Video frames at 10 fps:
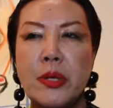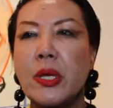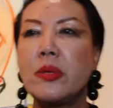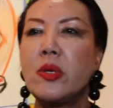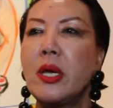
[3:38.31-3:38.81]
And
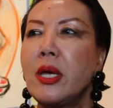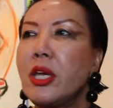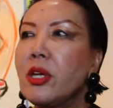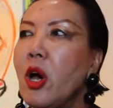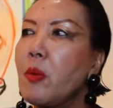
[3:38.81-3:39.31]
then,
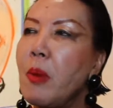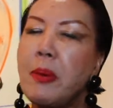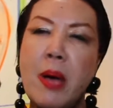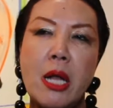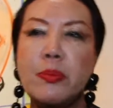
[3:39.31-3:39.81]
you know,
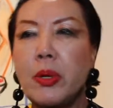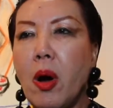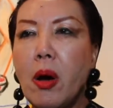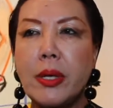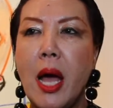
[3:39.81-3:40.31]
my Malibu
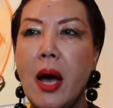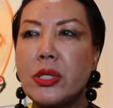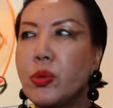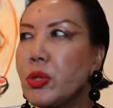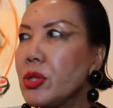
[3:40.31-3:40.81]
Art
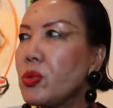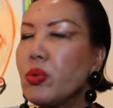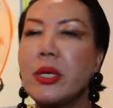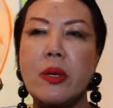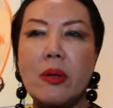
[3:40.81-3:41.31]
House, which is
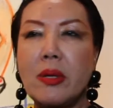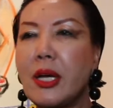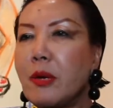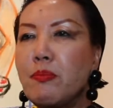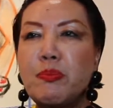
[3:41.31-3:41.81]
really
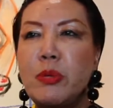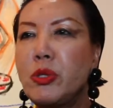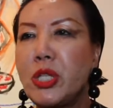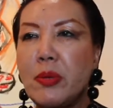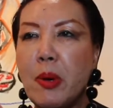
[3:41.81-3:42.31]
like a
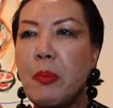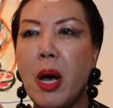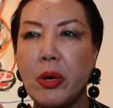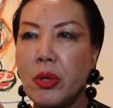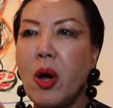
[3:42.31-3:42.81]
museum of
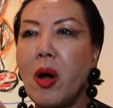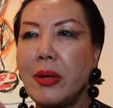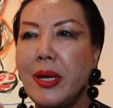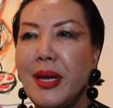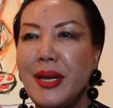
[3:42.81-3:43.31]
modern
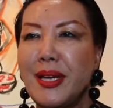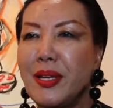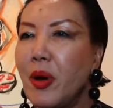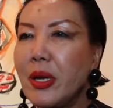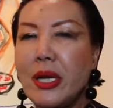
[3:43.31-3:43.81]
art. You
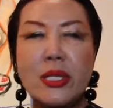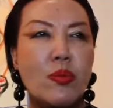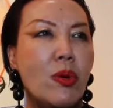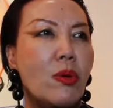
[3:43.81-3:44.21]
know, it's